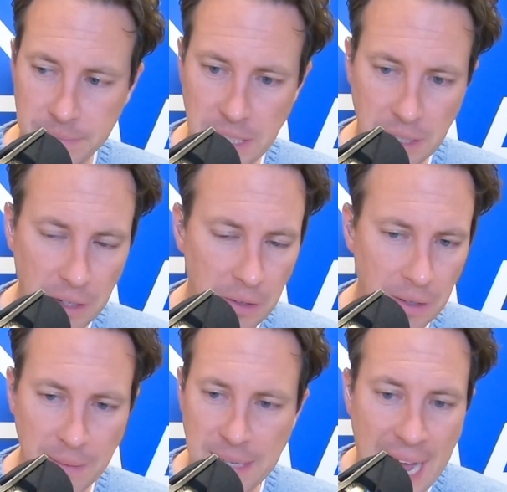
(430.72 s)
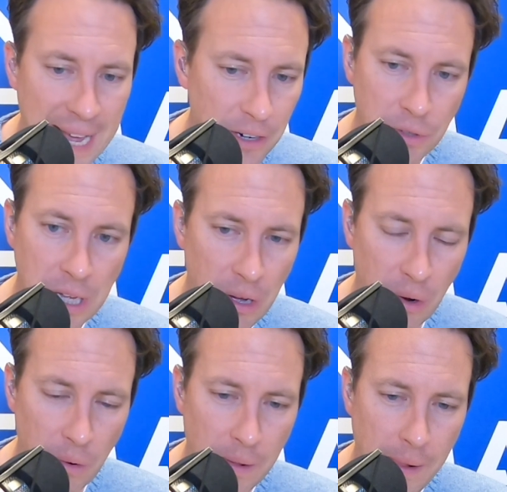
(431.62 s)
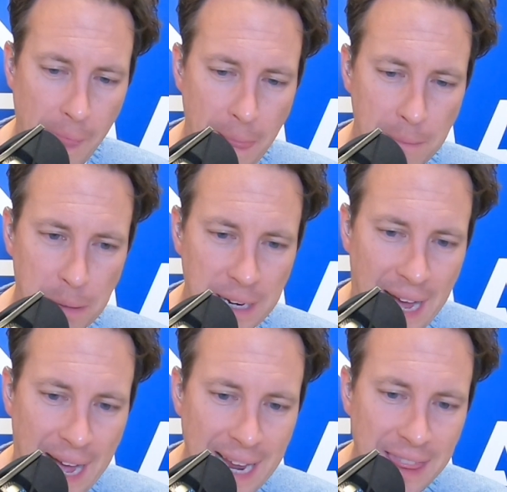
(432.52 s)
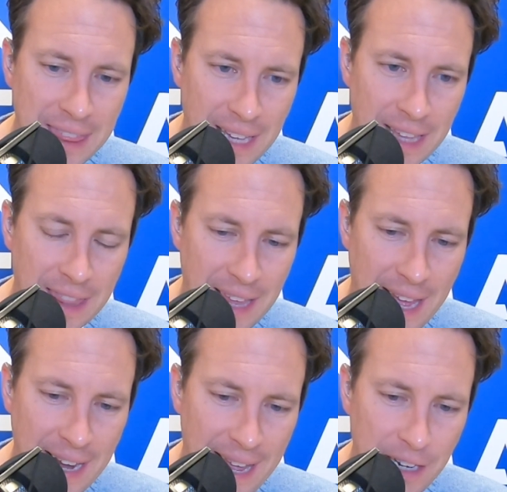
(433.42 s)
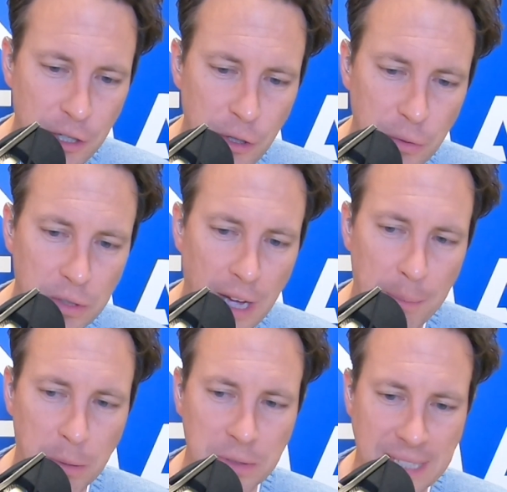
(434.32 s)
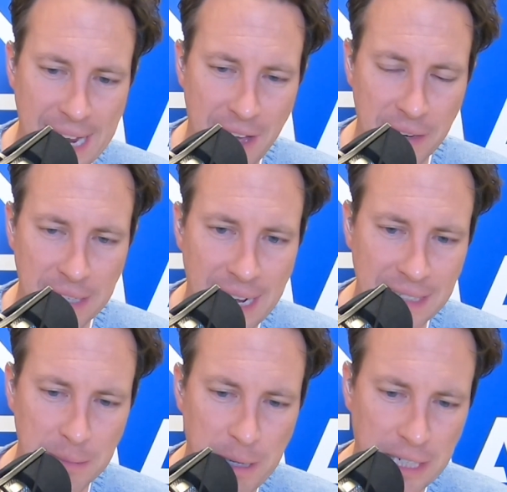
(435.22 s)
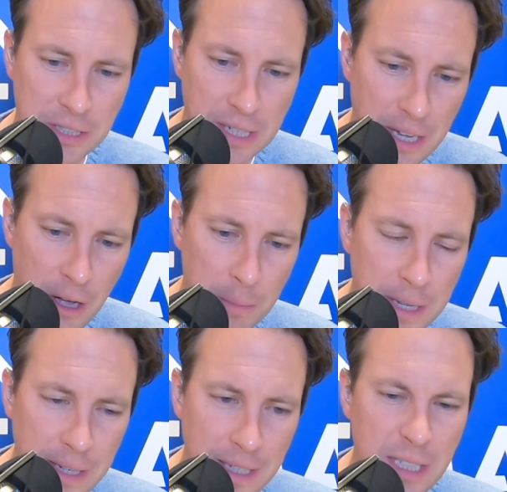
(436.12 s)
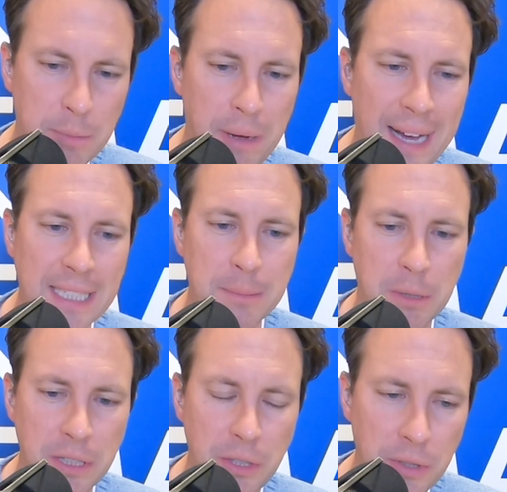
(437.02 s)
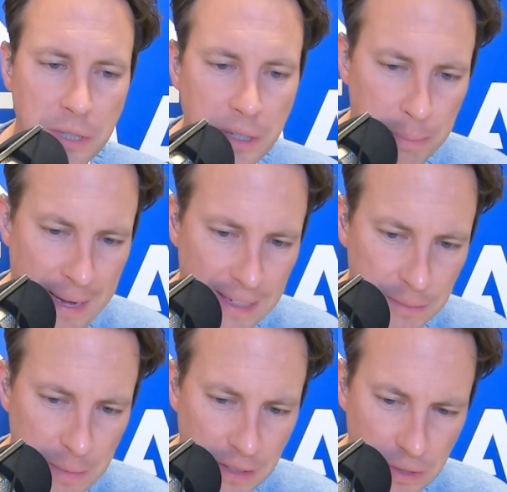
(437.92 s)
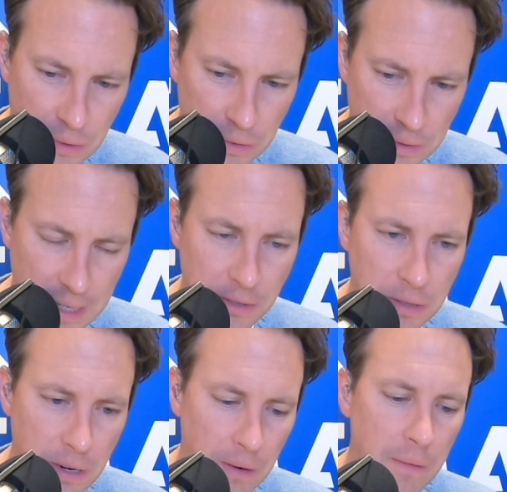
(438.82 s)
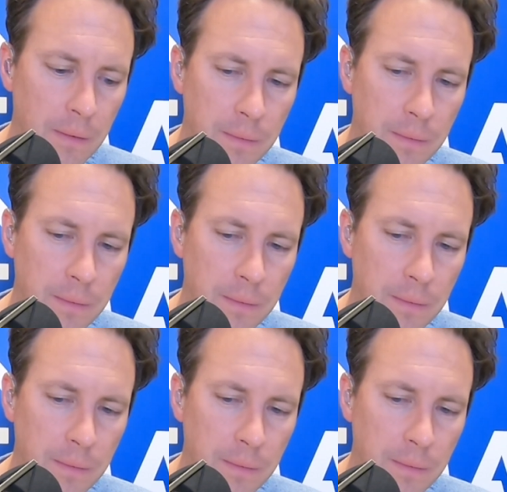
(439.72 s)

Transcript: You know, I mean, mm-hmm. I don't mm-hmm. know. But I think that had you doubled down and got some extra help, it's possible that you could have passed med school. Yes or no?